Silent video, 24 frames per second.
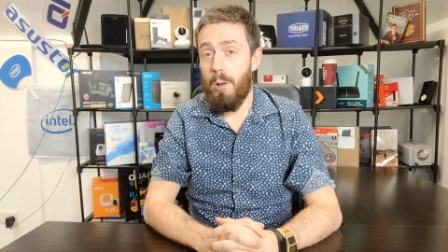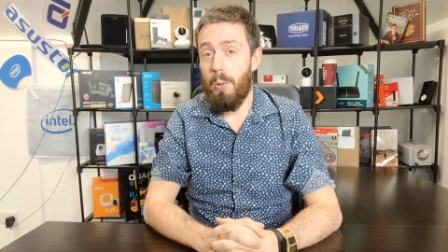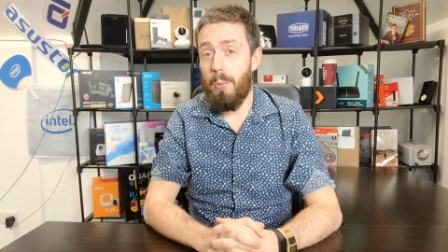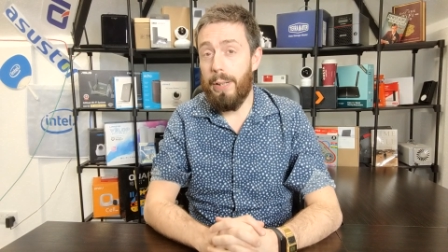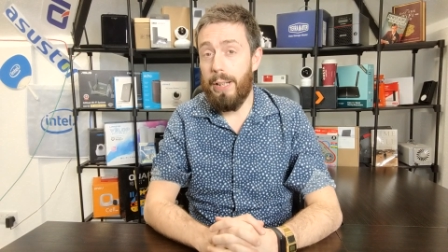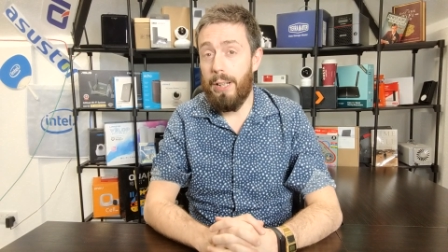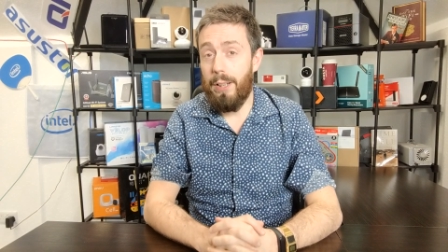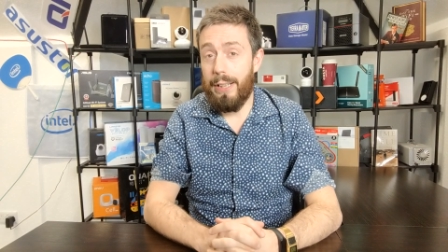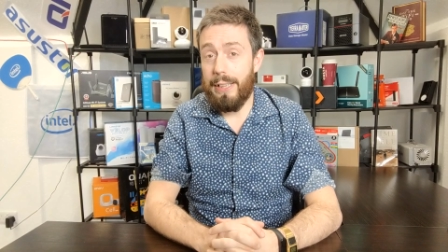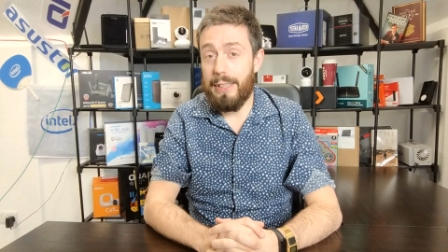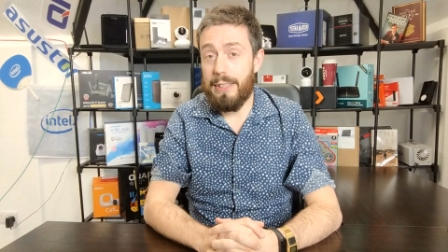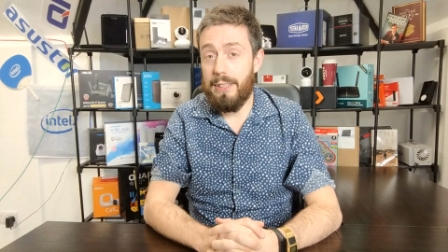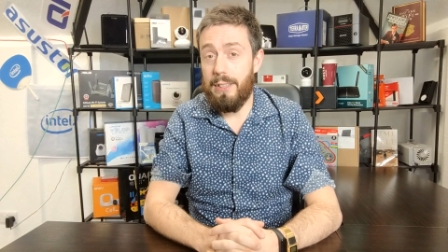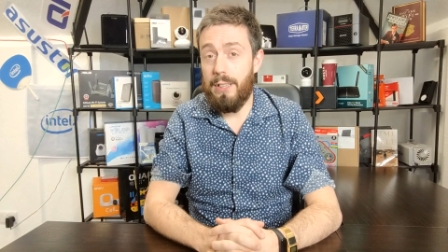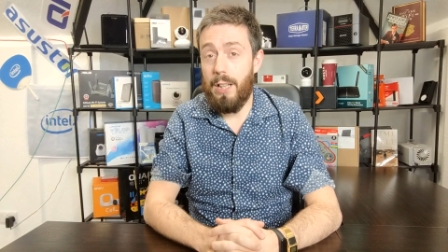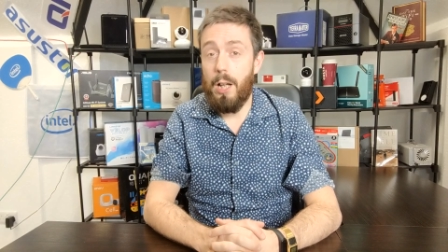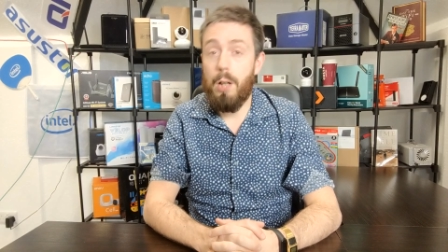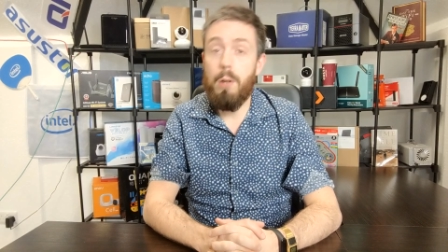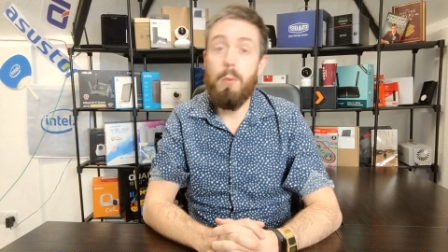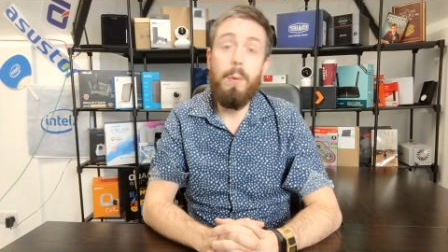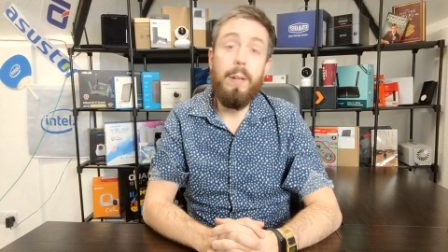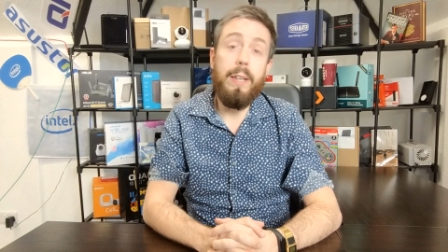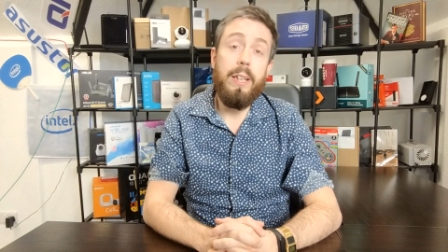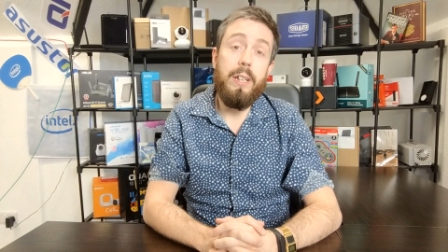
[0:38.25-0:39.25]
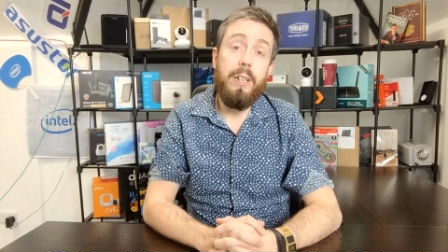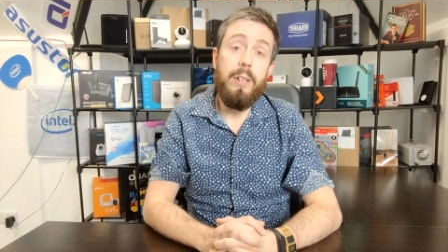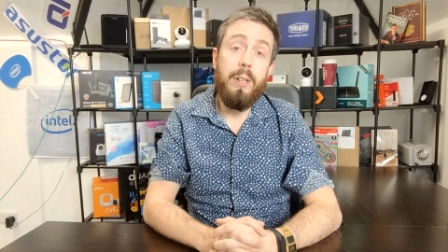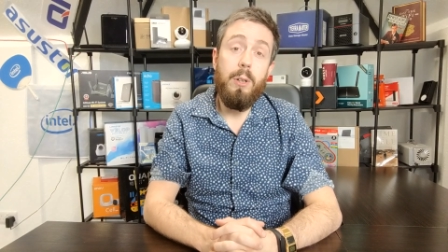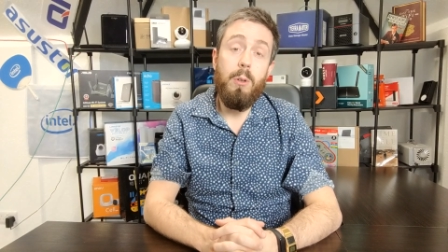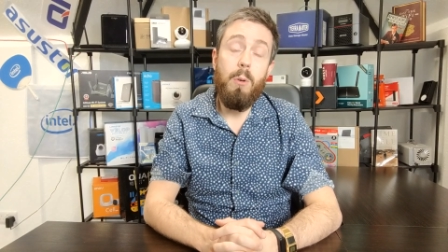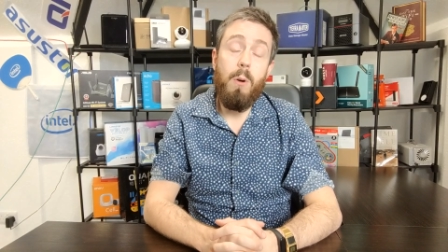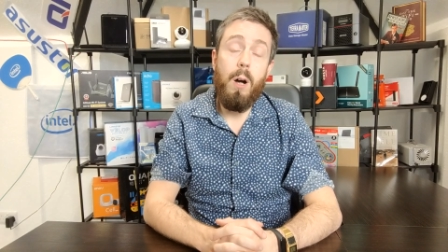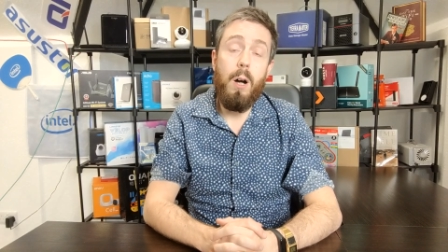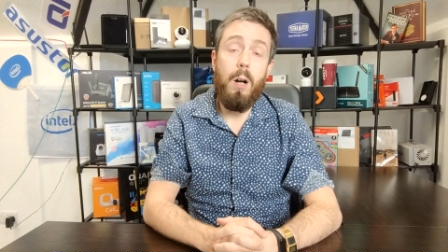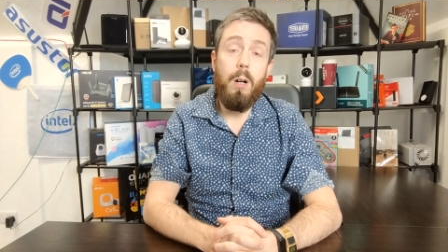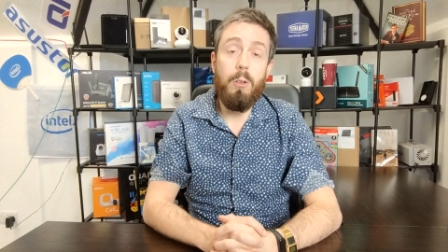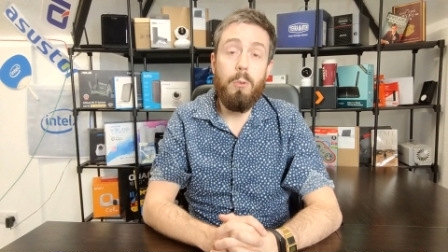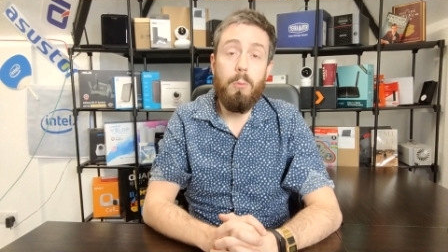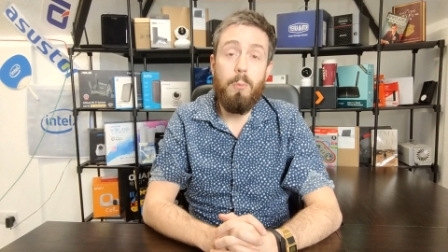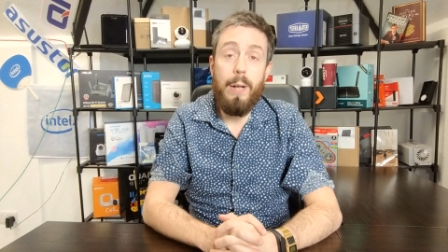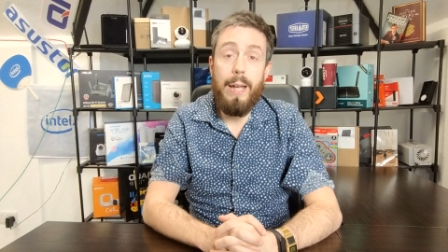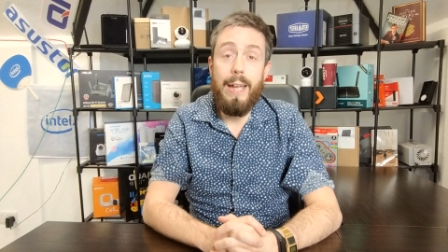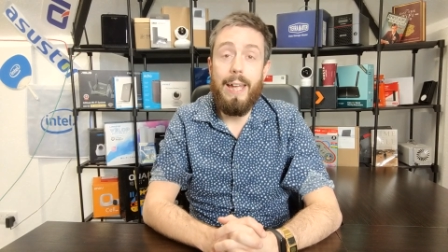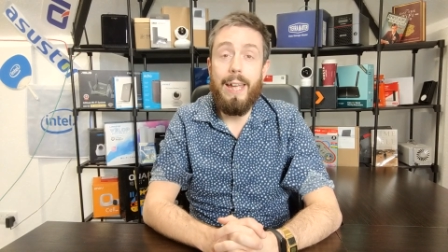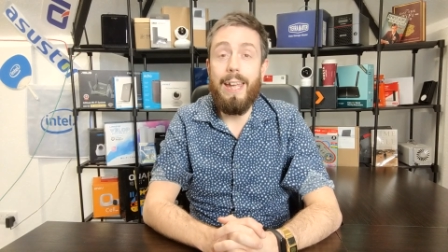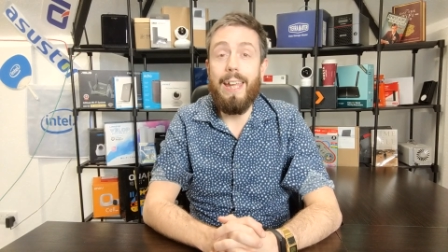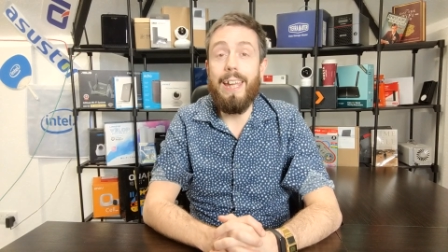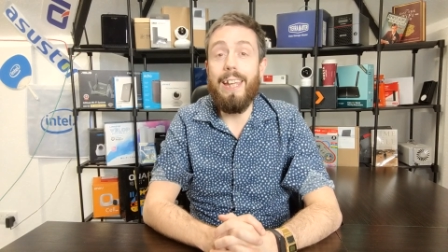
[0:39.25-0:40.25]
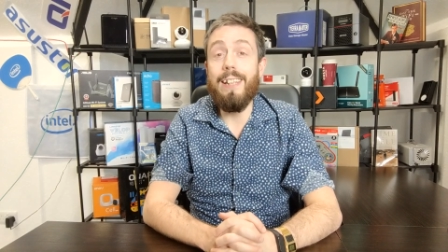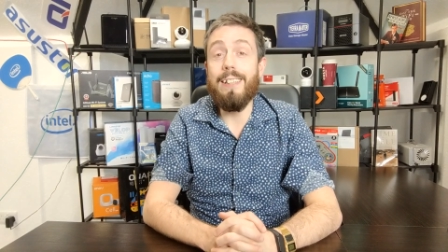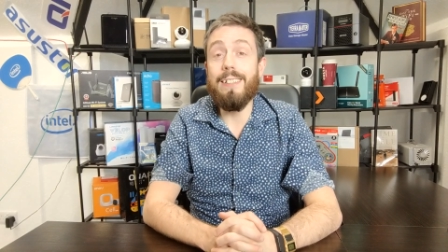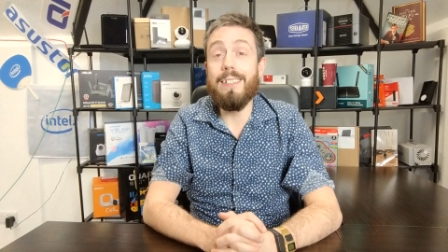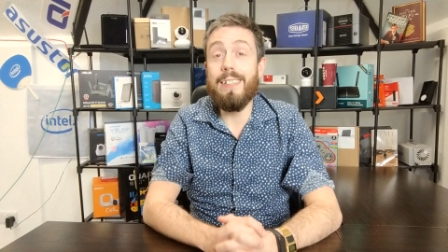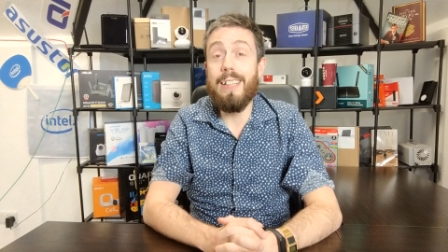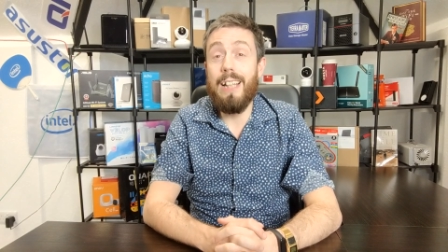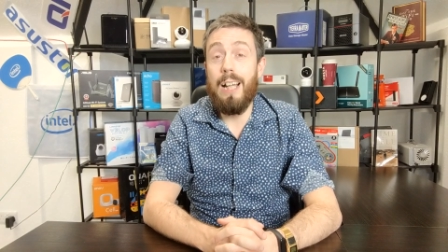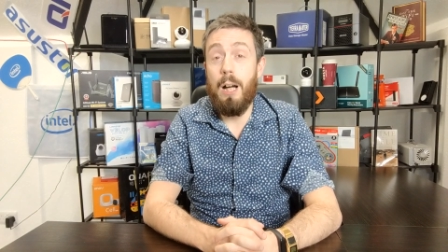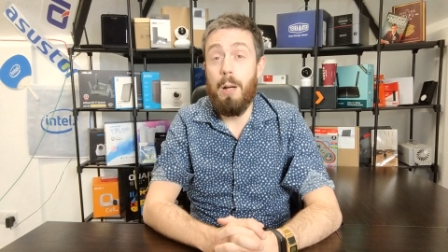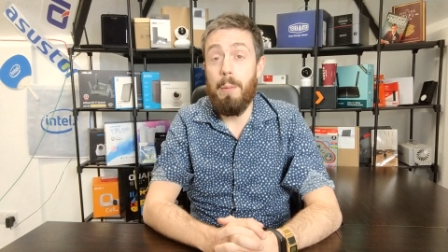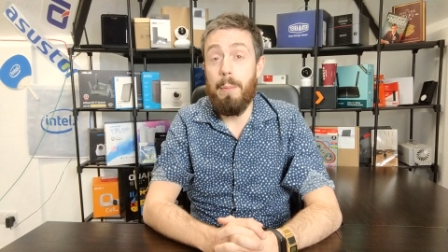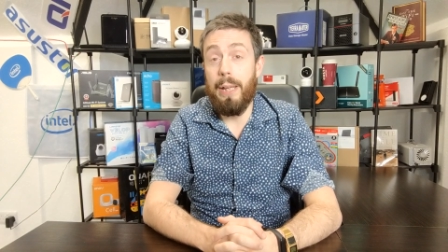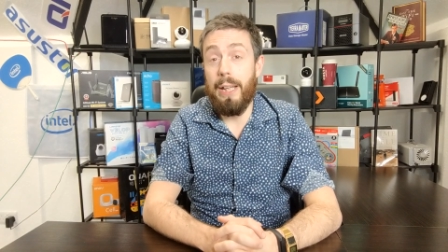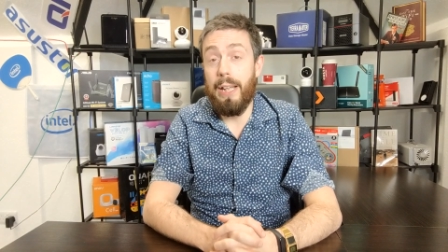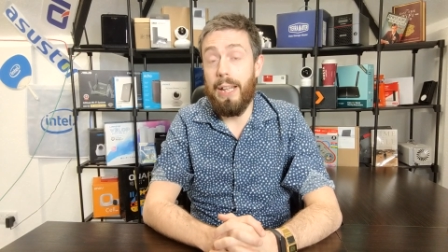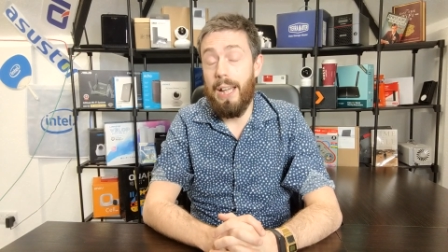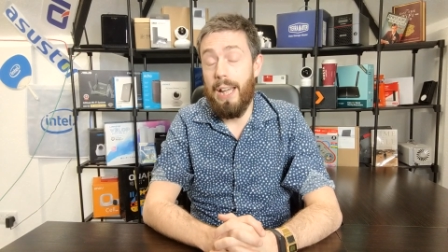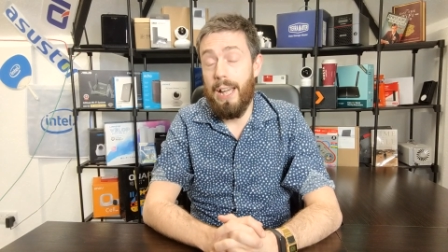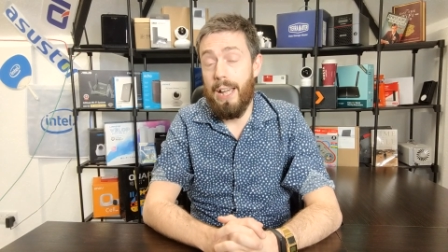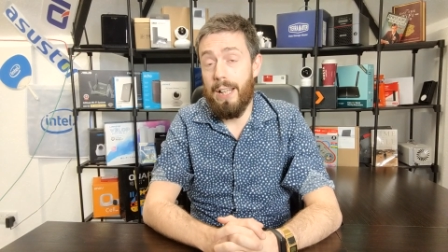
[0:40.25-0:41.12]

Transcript: We like to know when the new hardware is coming.